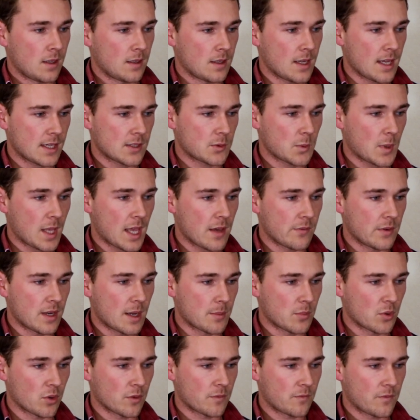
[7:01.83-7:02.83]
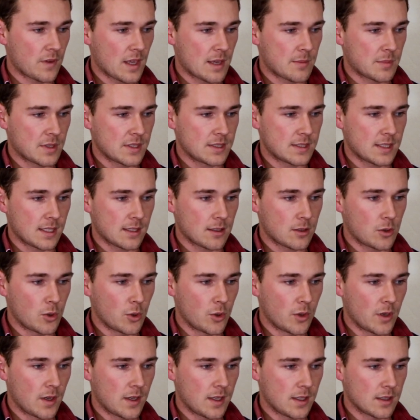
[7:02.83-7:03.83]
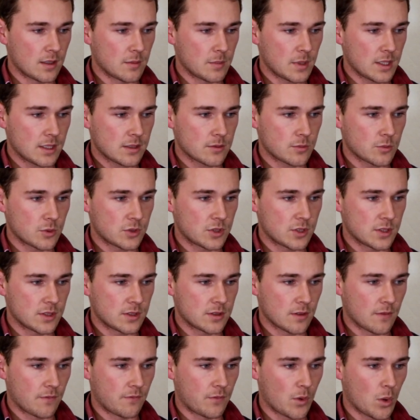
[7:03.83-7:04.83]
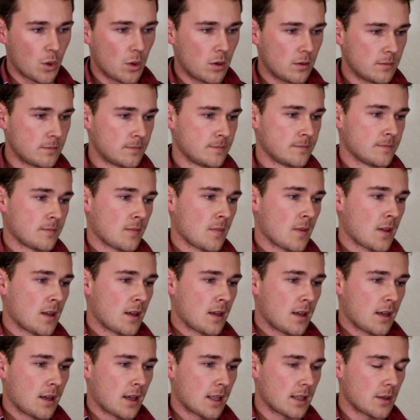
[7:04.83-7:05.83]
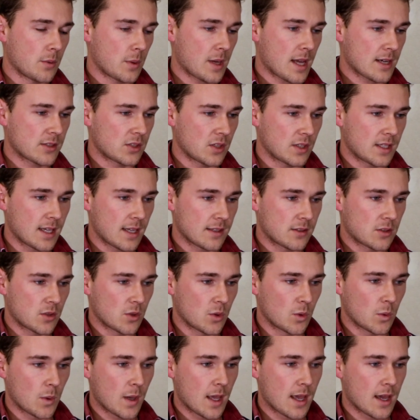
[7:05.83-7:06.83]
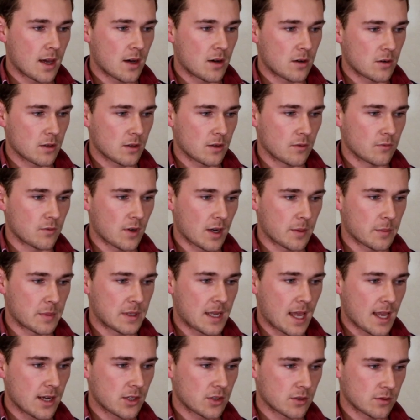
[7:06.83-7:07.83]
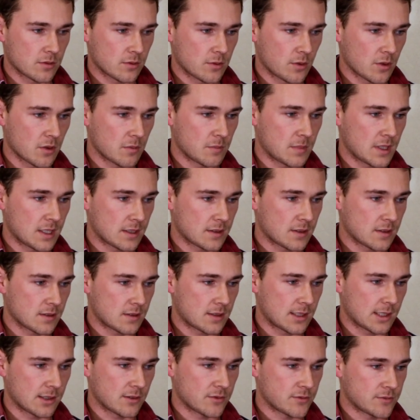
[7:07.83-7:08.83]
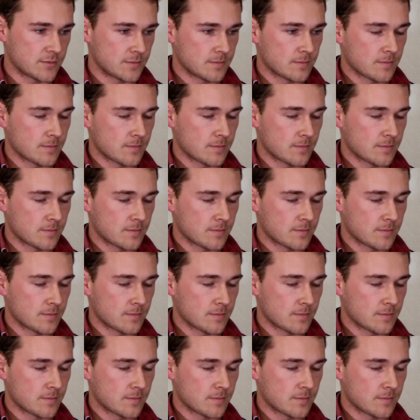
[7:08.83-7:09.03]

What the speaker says: Next, we have a number of families included in the mix, which is 4. And then we actually get to our recommendation, or the mix itself.